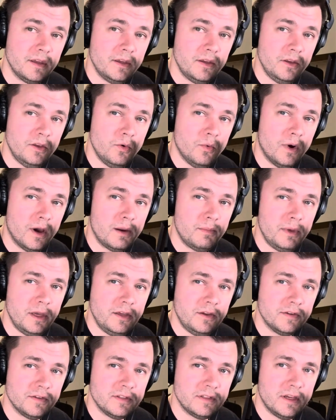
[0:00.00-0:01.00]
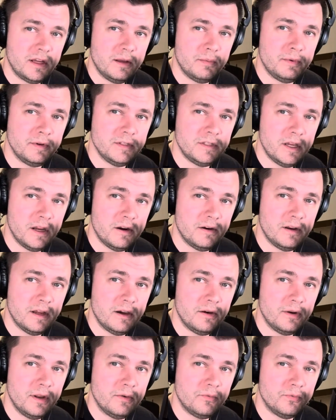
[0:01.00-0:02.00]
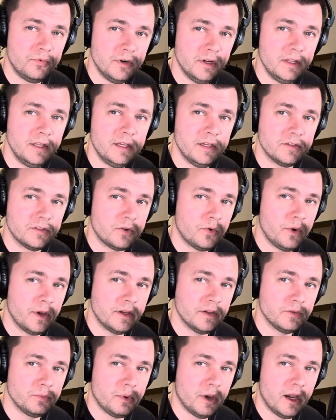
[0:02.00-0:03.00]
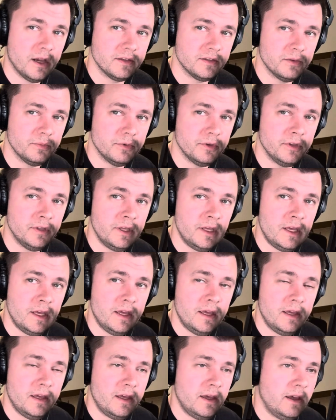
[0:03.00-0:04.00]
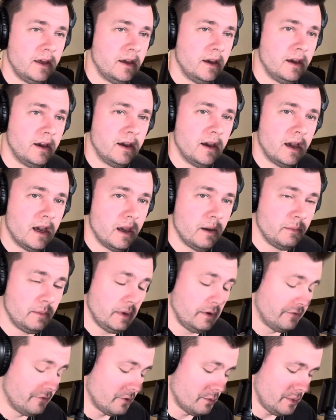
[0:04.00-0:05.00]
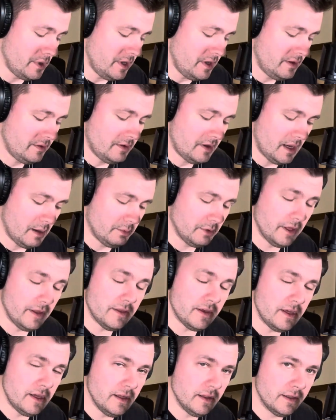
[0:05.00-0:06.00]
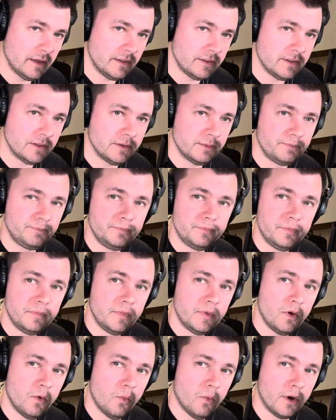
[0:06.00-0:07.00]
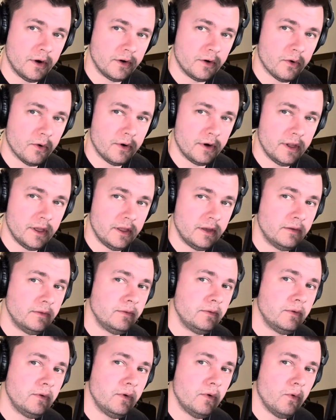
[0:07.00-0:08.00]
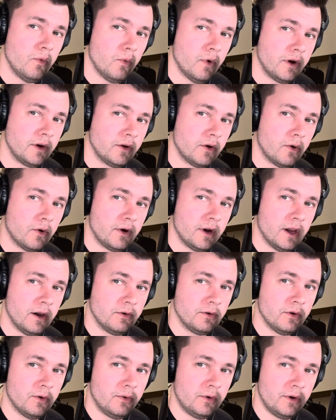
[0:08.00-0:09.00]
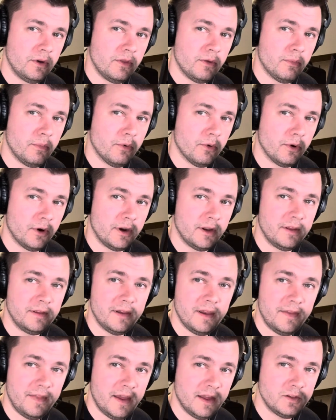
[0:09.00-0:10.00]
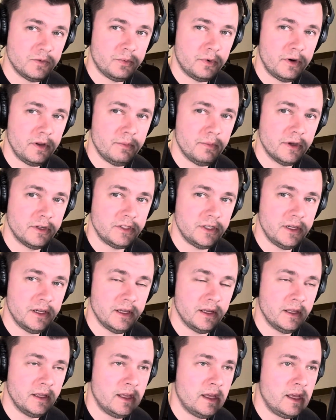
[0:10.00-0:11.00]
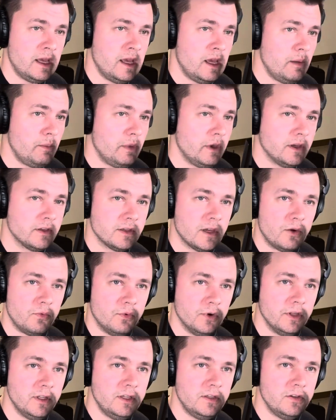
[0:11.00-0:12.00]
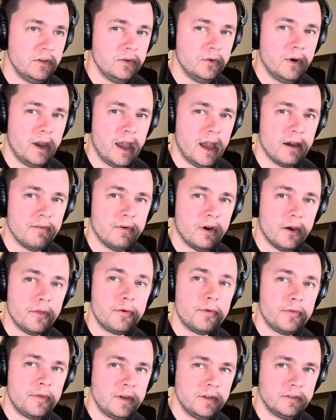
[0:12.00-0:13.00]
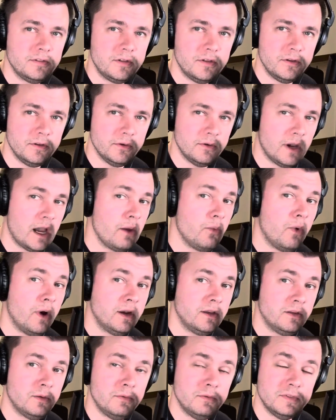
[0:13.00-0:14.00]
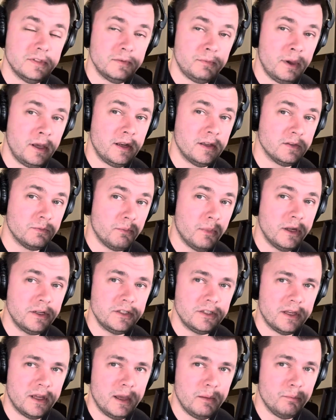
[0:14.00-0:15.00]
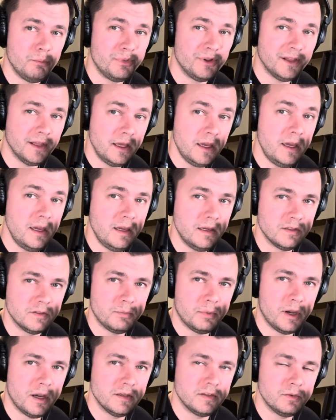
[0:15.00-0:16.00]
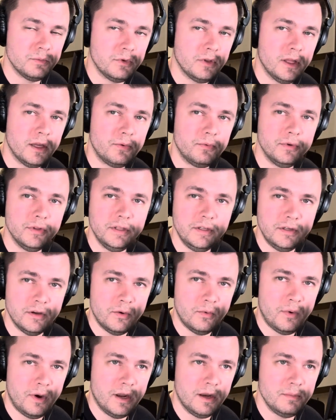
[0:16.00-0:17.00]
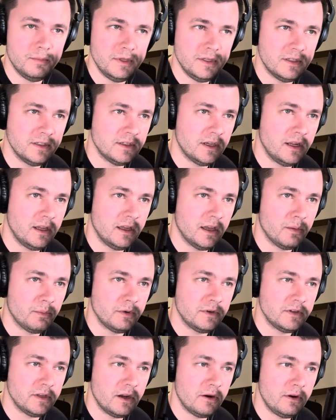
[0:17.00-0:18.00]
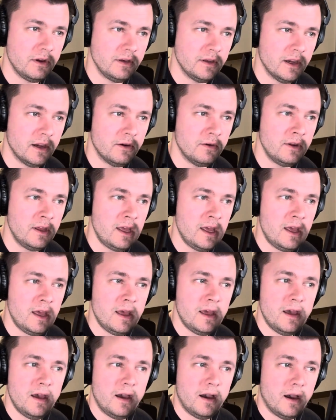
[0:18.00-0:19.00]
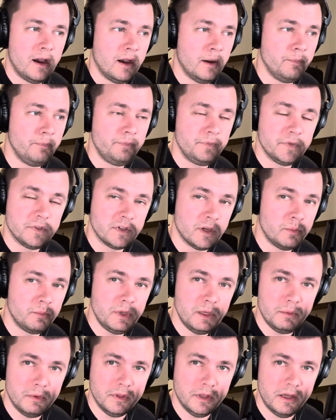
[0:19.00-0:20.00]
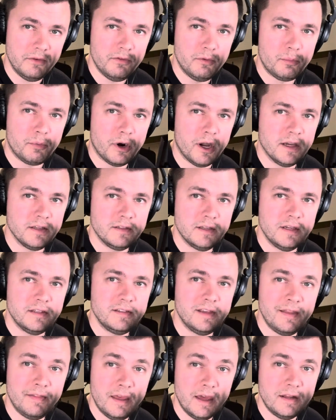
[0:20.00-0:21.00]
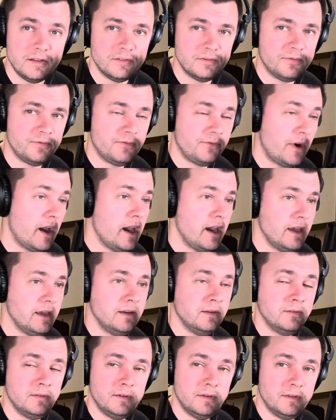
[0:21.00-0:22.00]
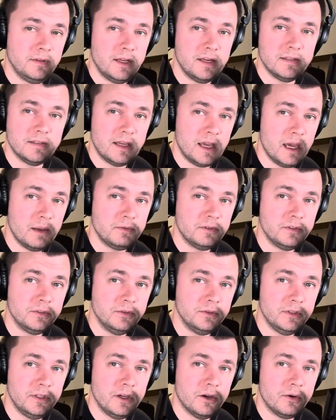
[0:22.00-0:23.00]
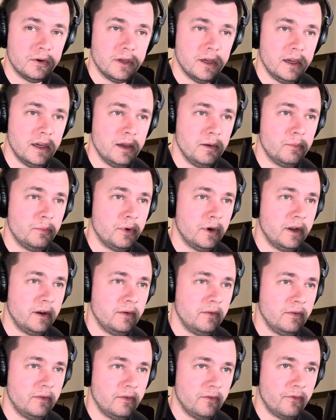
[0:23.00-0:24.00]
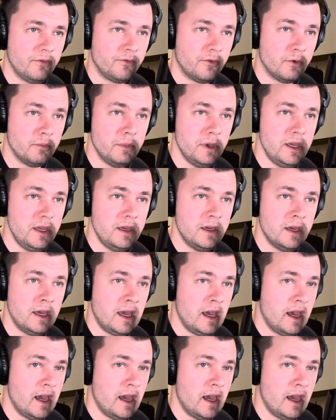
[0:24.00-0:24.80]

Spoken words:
you want to make your setup and tear down really as quick as possible. For me, I play the Helix, one chord in, one chord out, going to the board, and that's pretty much it. Because I really do have other things to do. I want to spend as much time playing as possible. I really don't want to be setting up and tearing down. Some people love the process, and that is fine. That is absolutely okay. But for me,